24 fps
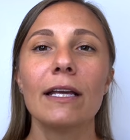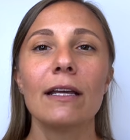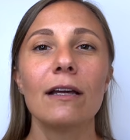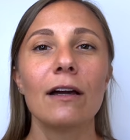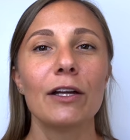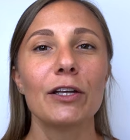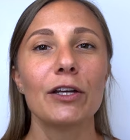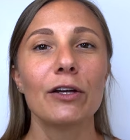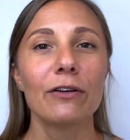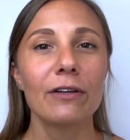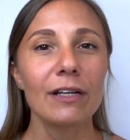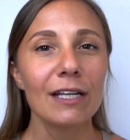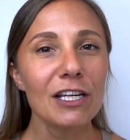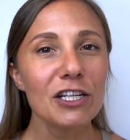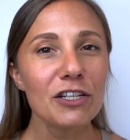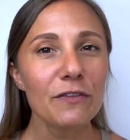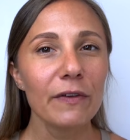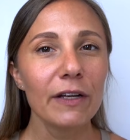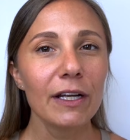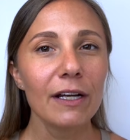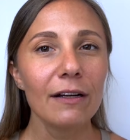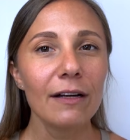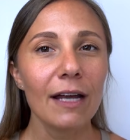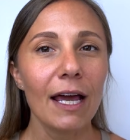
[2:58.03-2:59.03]
got your niche
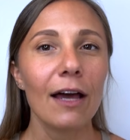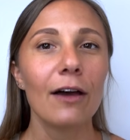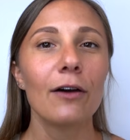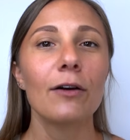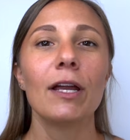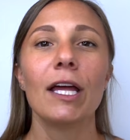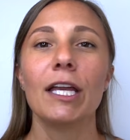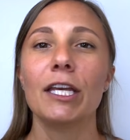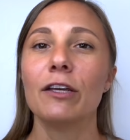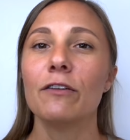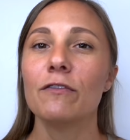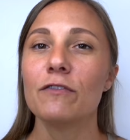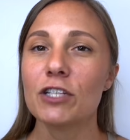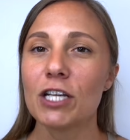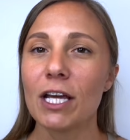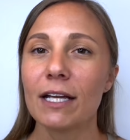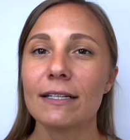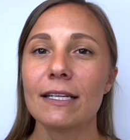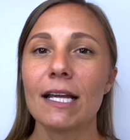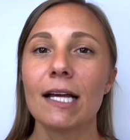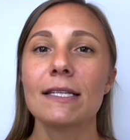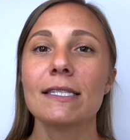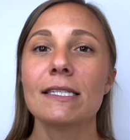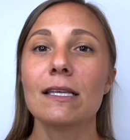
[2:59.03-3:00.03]
figured out and you've checked
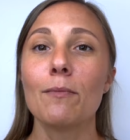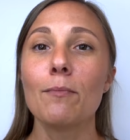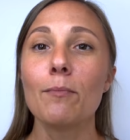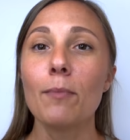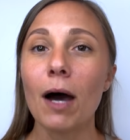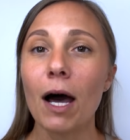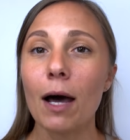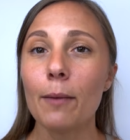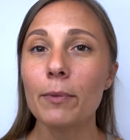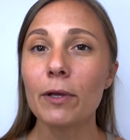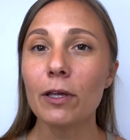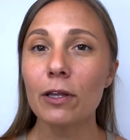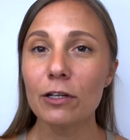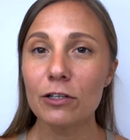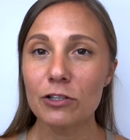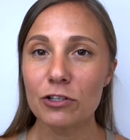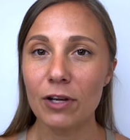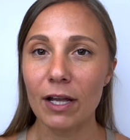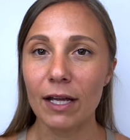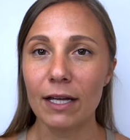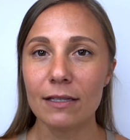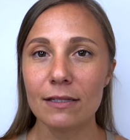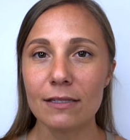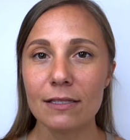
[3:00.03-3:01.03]
out some popular
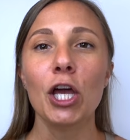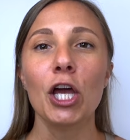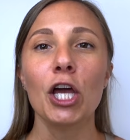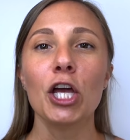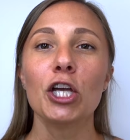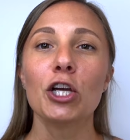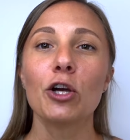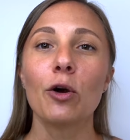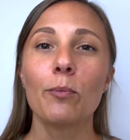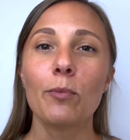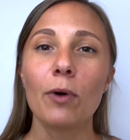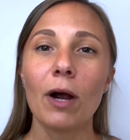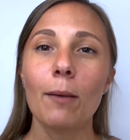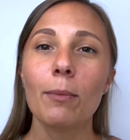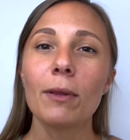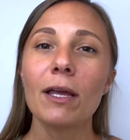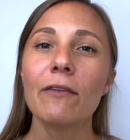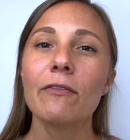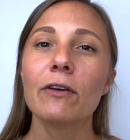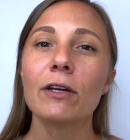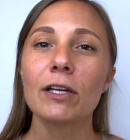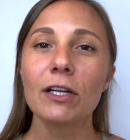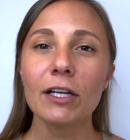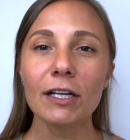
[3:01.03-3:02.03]
trends, you'll probably have
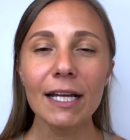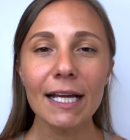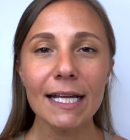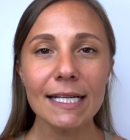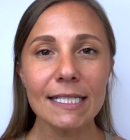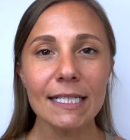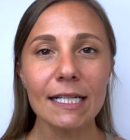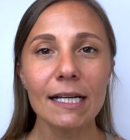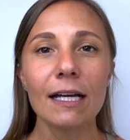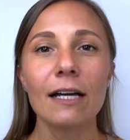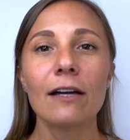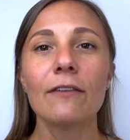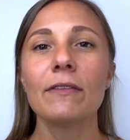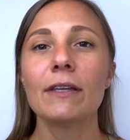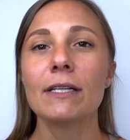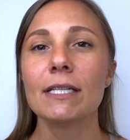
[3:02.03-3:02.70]
a good idea of the